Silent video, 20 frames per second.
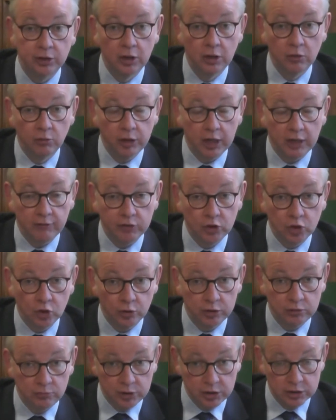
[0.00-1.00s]
We have a
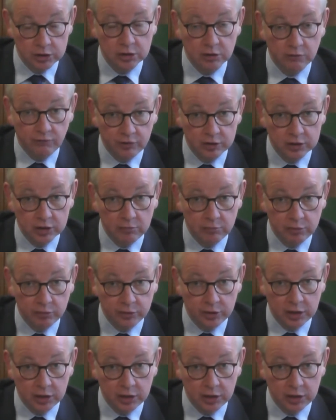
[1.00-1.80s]
joint minister, for example, with